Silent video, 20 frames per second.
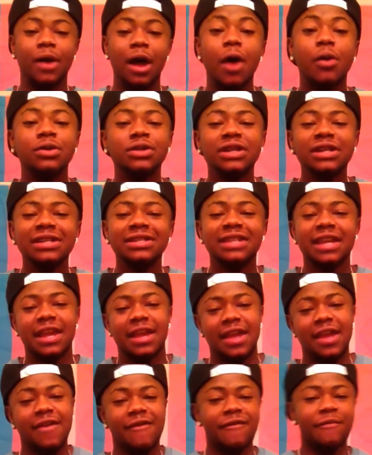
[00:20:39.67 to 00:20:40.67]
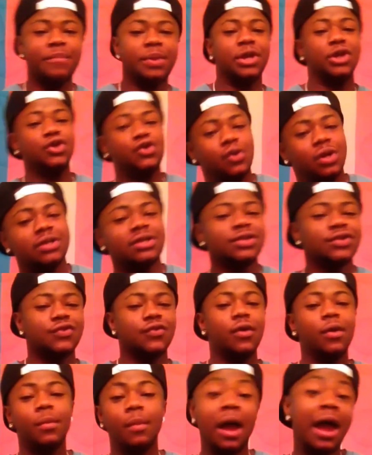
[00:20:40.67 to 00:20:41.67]
I was gonna say if being trans is
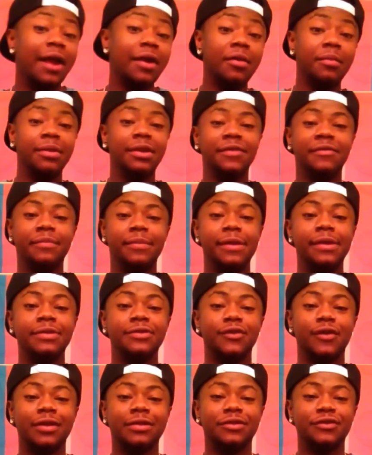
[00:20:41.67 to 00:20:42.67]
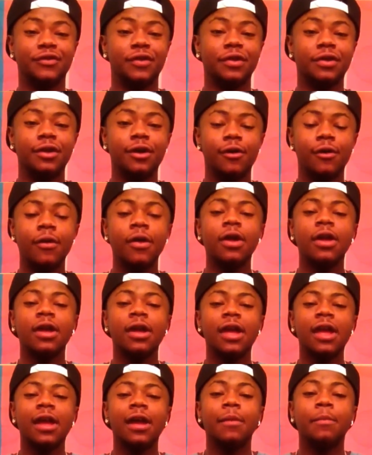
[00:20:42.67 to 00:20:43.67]
wrong. I don't believe being trans is wrong at all.
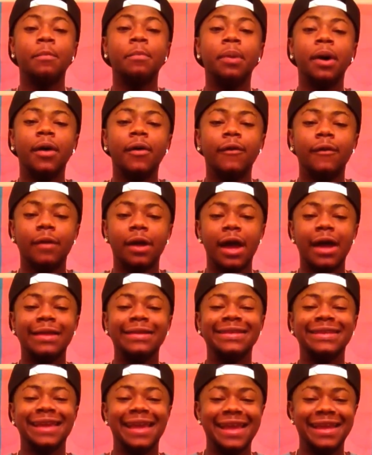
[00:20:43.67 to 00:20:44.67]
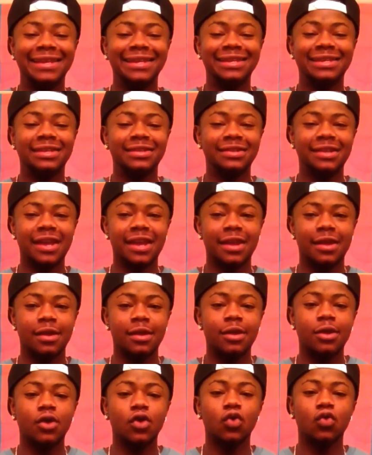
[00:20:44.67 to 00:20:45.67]
But at the end of the day,
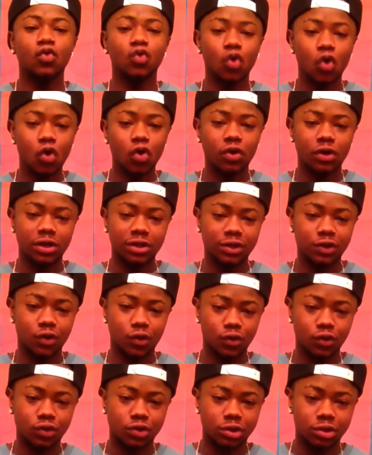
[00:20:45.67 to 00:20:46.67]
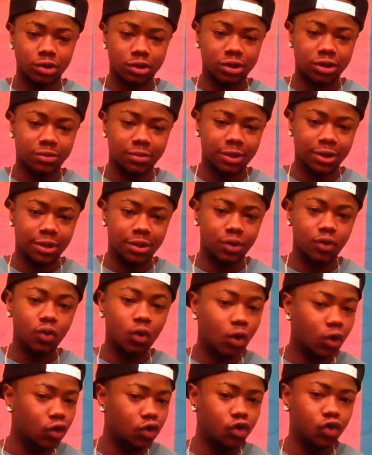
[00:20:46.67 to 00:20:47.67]
God is going to judge me,
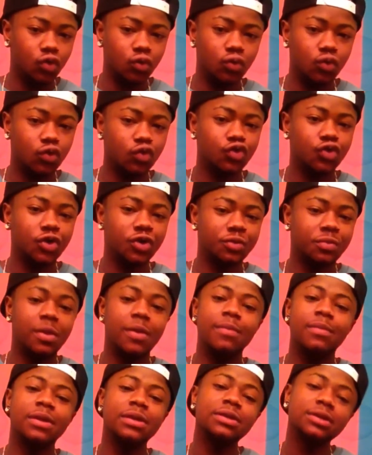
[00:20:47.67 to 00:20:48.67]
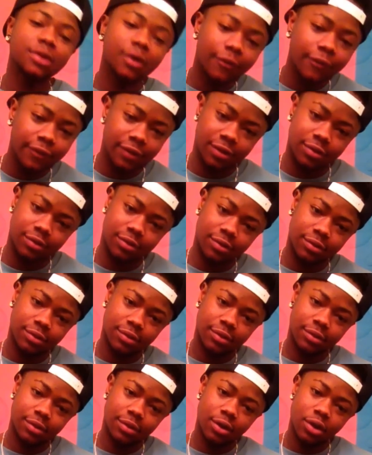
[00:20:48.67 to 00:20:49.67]
not you. Your judgment means nothing.
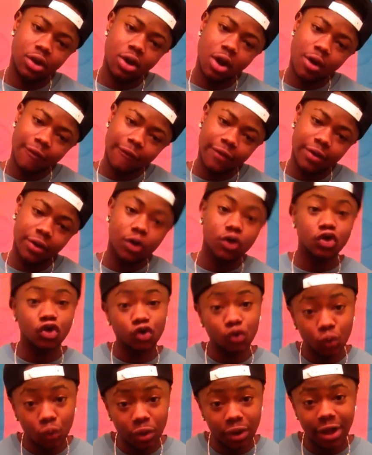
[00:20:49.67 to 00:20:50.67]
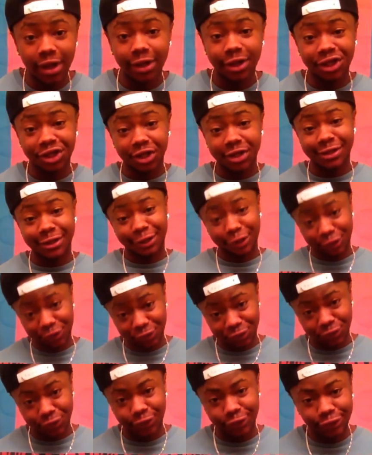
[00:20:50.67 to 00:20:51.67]
Nothing, because you're getting judged
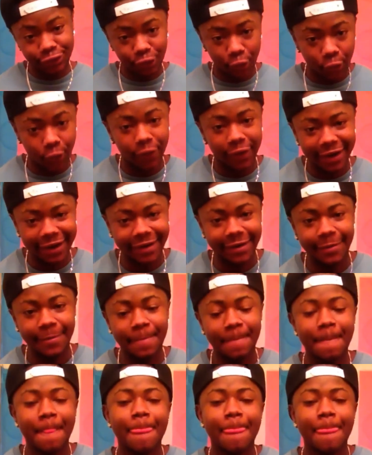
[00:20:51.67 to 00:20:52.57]
too, darling.